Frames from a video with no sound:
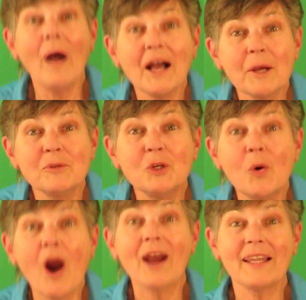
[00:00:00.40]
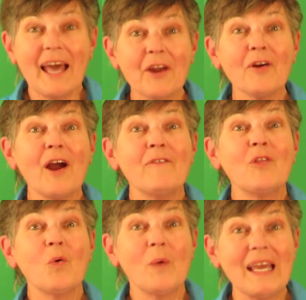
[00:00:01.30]
Welcome to our Letter of
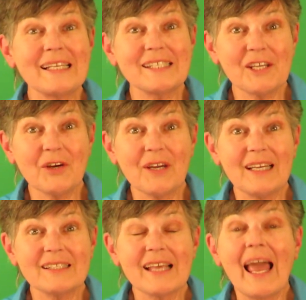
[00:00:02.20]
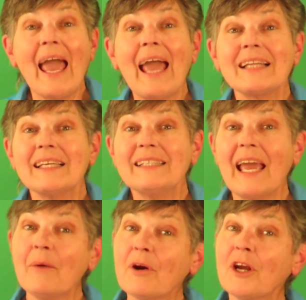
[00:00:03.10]
the Week series, and
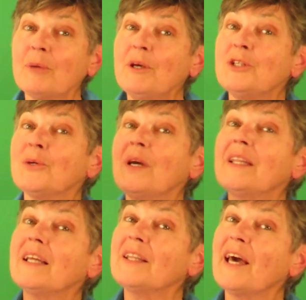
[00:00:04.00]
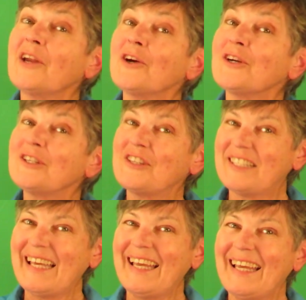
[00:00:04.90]
today we're going to be doing the letter
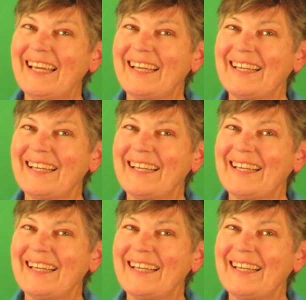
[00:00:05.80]
C.